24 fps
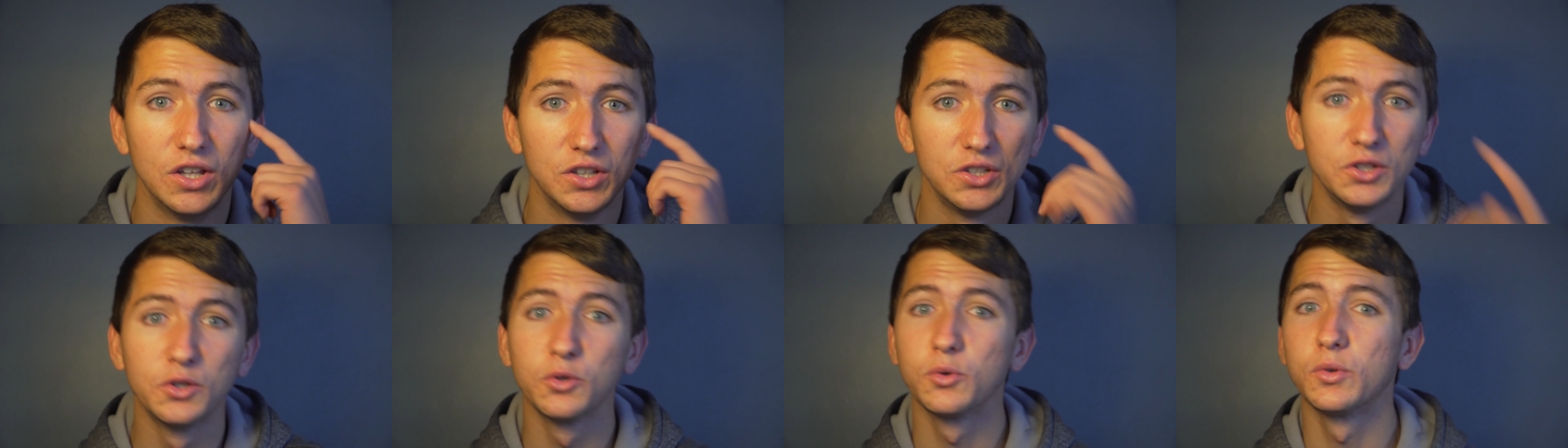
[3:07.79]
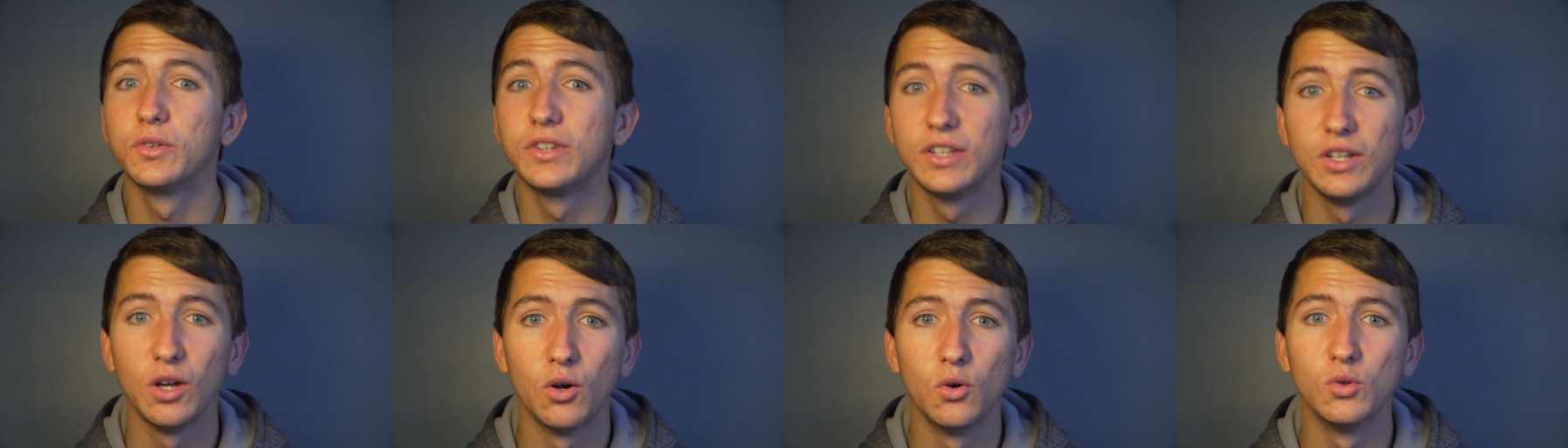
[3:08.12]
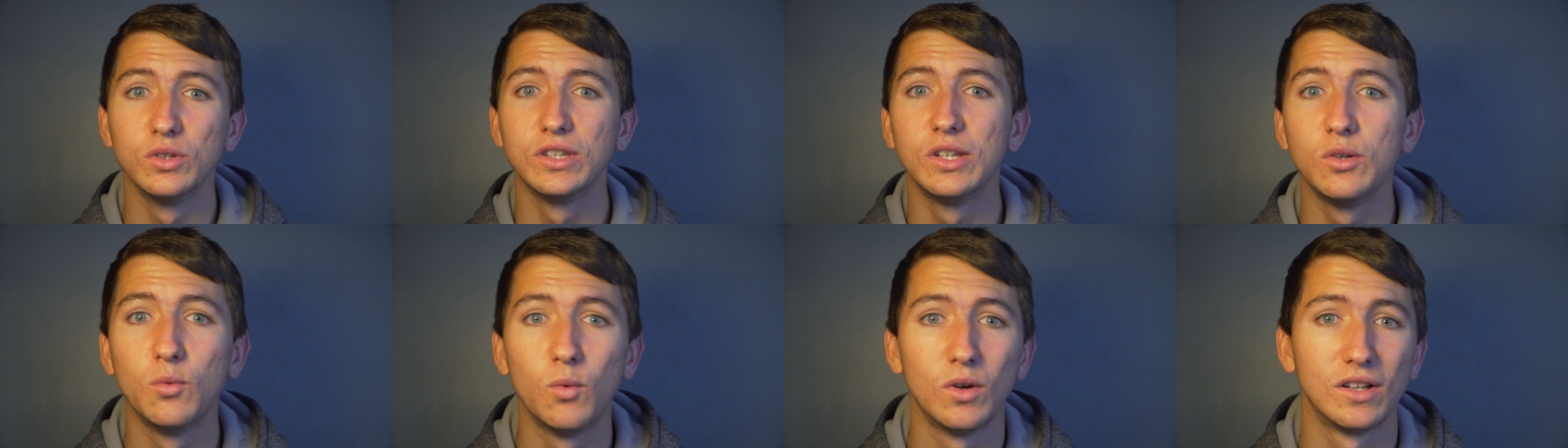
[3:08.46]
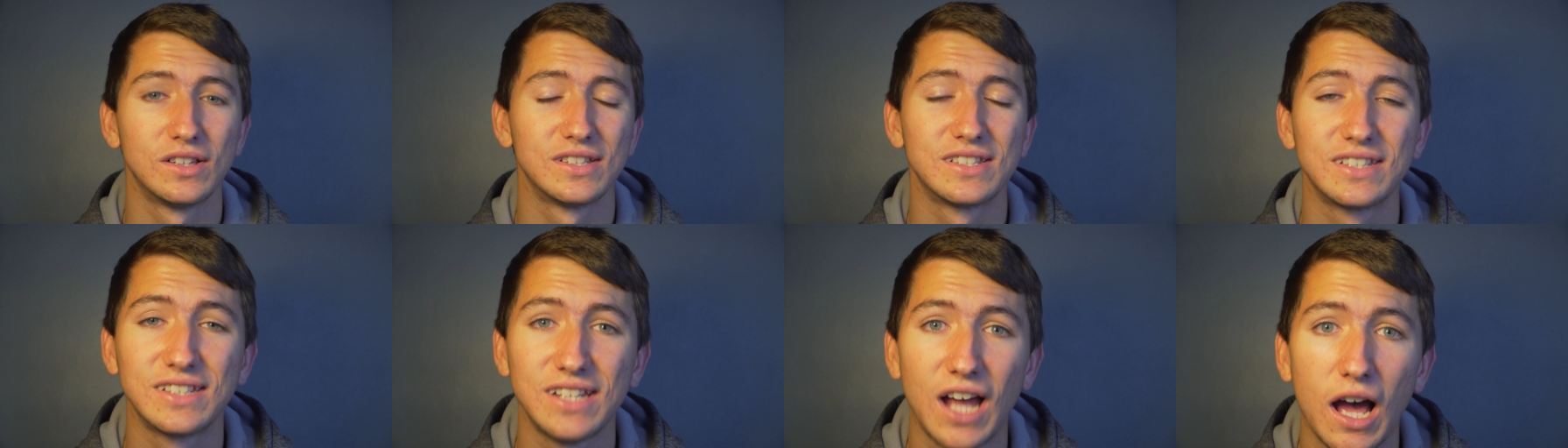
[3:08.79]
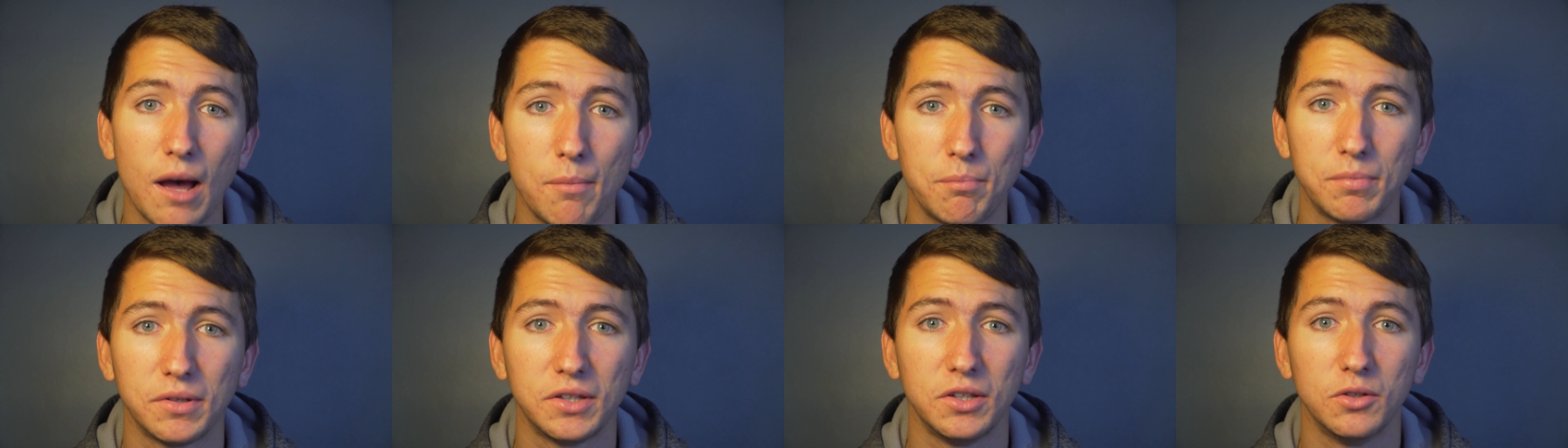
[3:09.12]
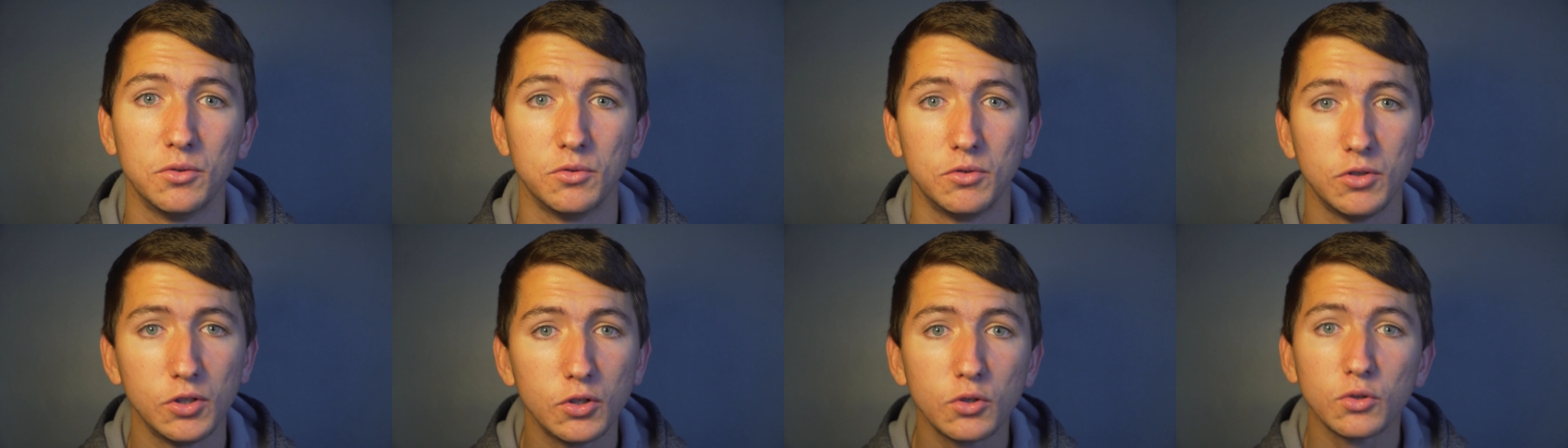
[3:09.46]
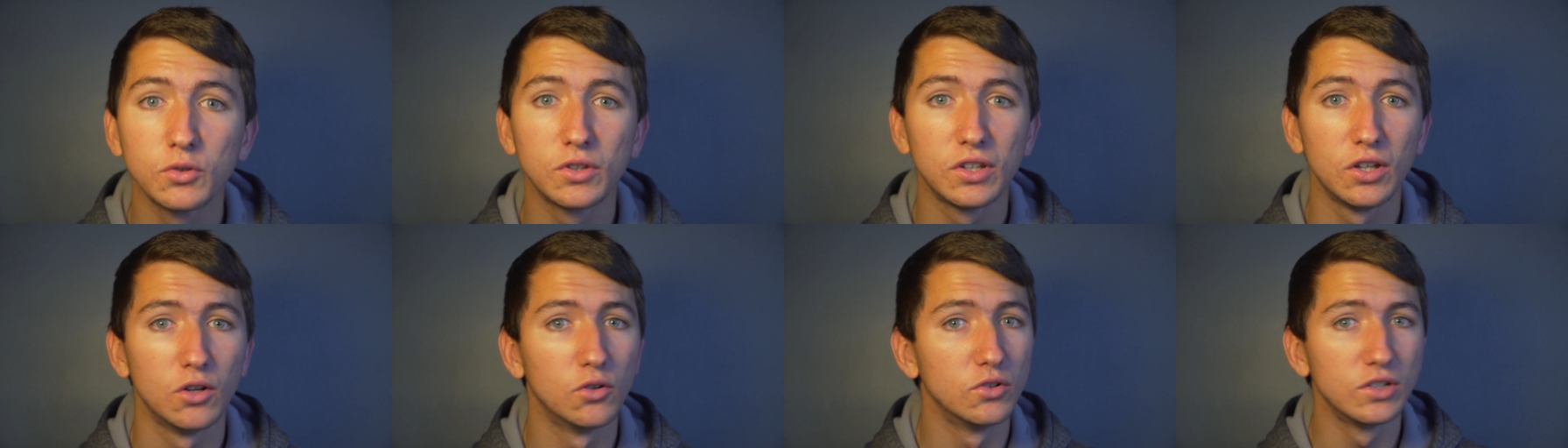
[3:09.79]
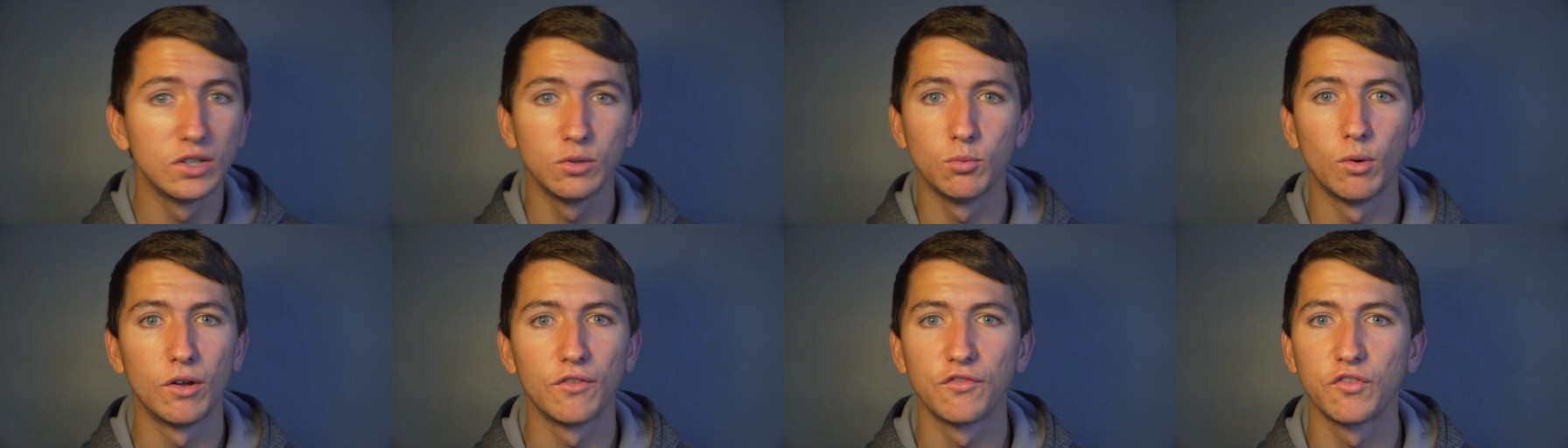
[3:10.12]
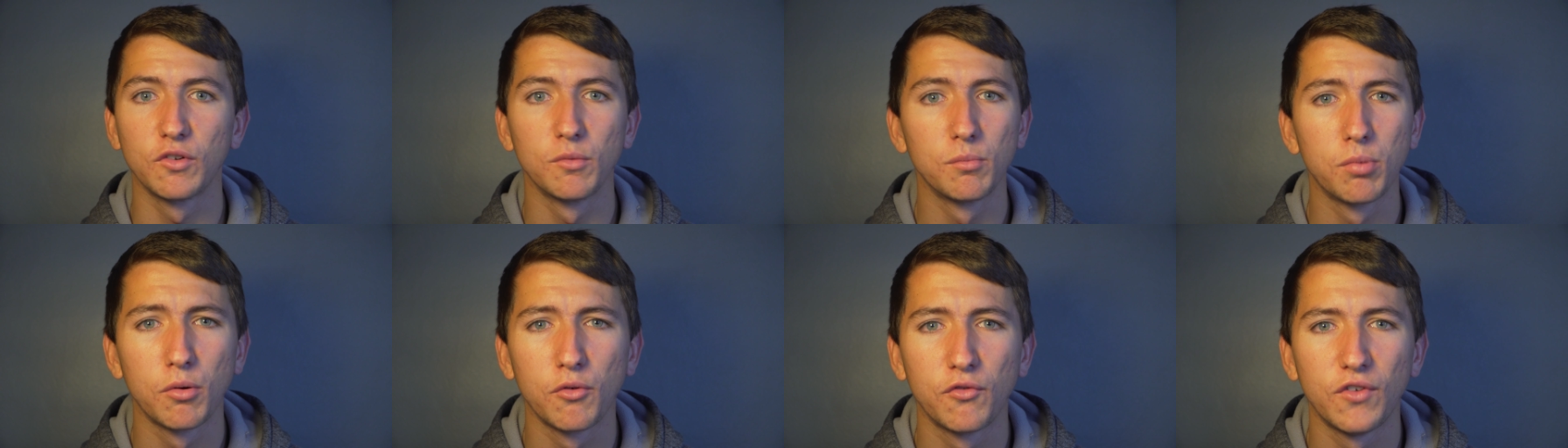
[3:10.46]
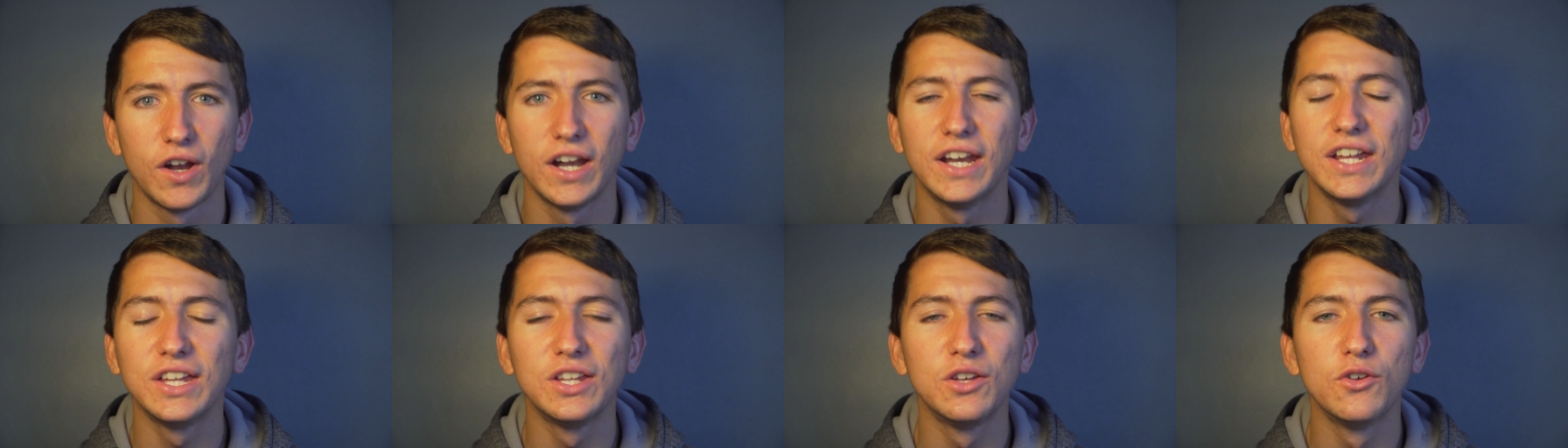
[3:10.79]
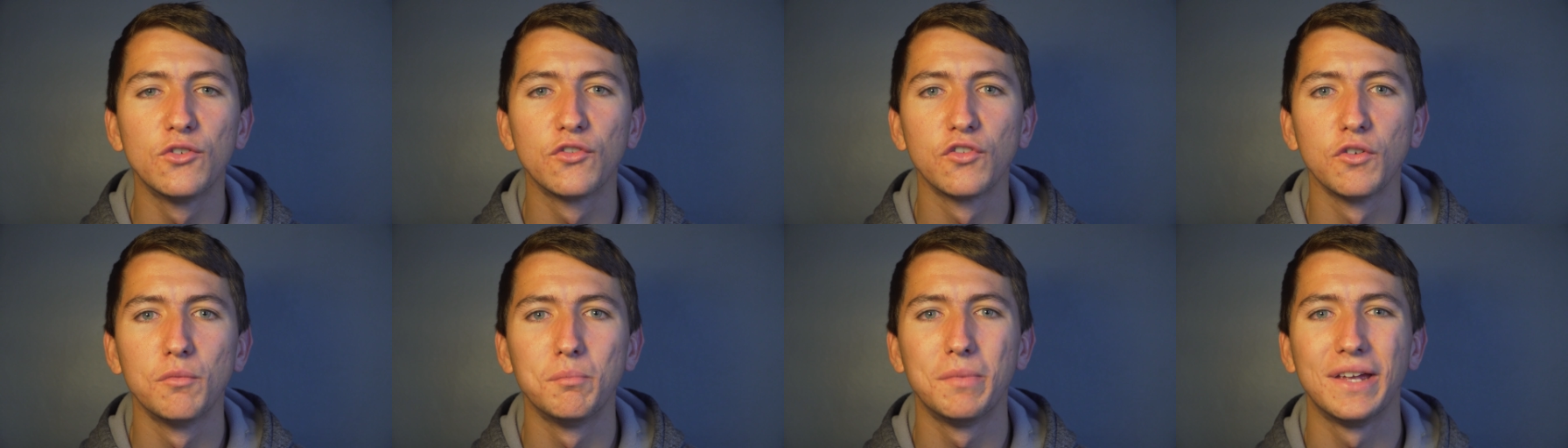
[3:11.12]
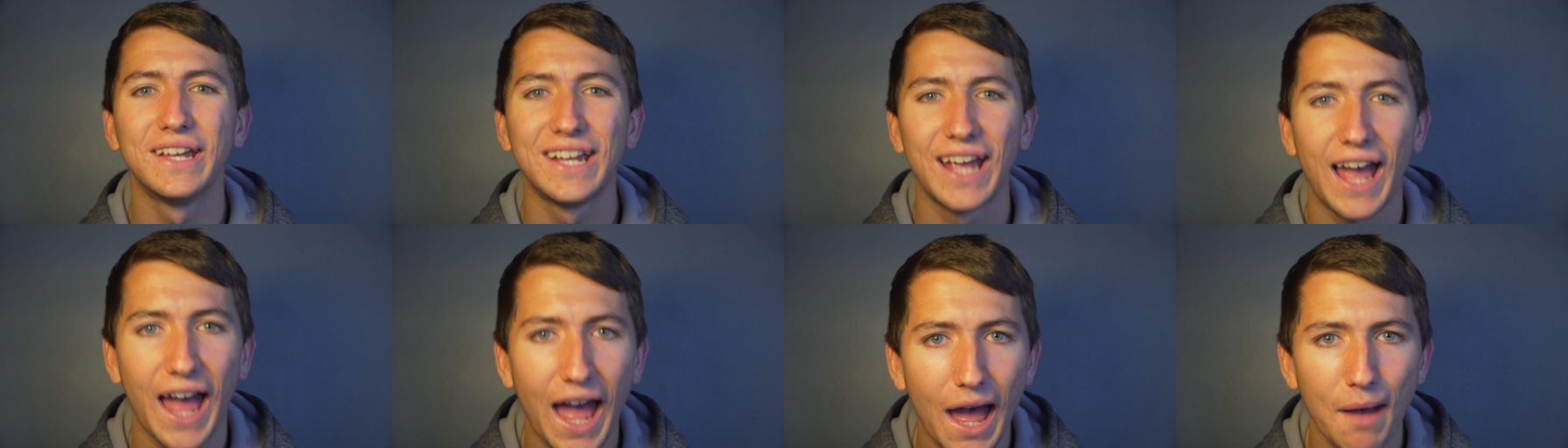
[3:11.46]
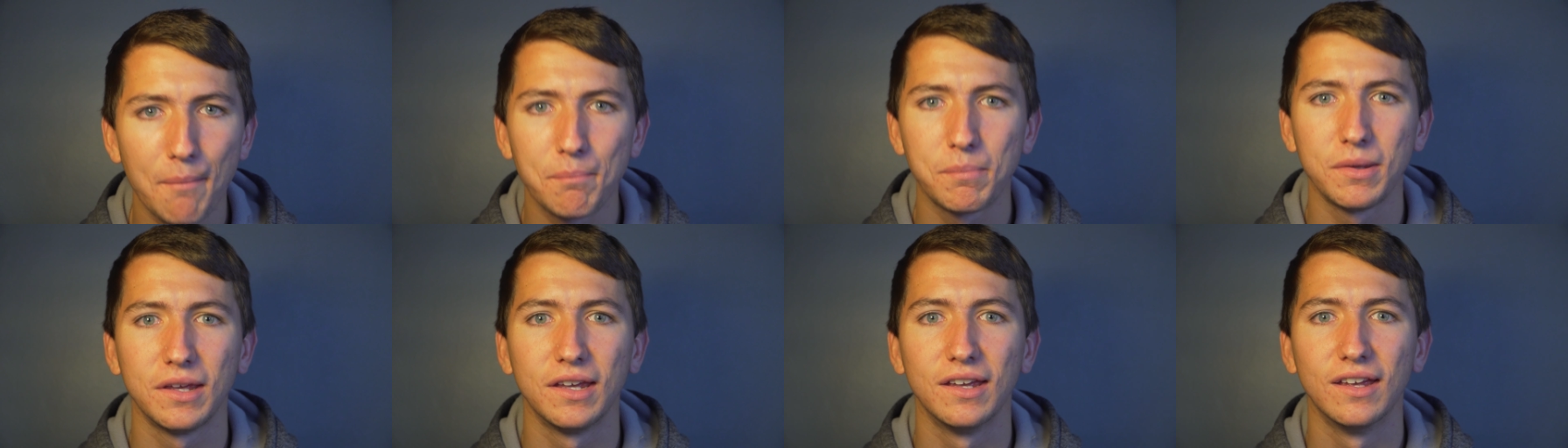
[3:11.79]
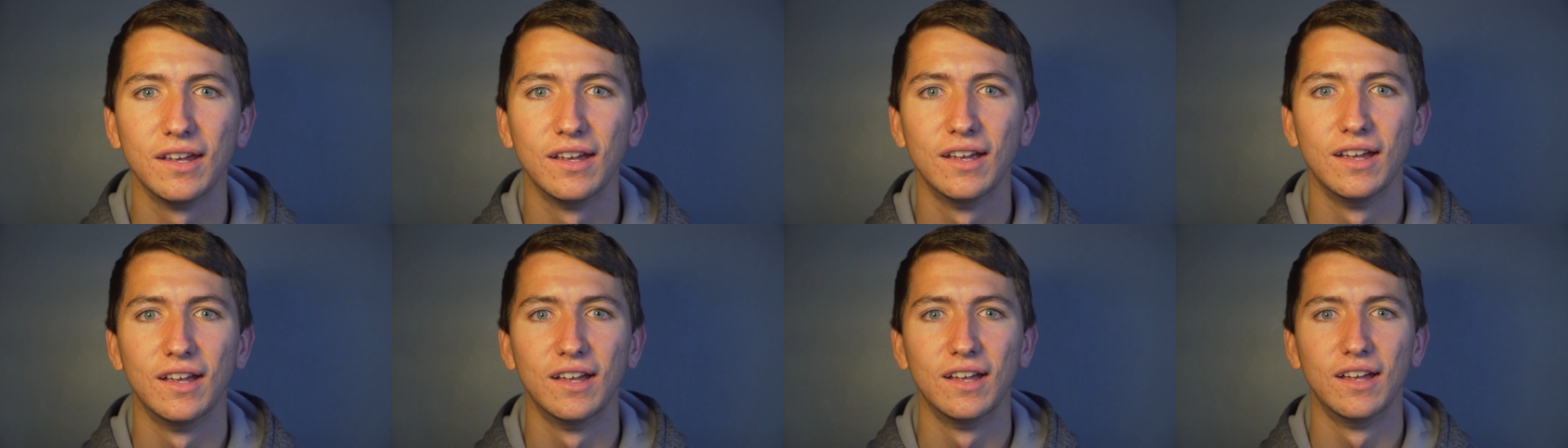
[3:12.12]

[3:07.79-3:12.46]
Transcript: You're the only one stopping you. You're the only one from preventing you from being happy.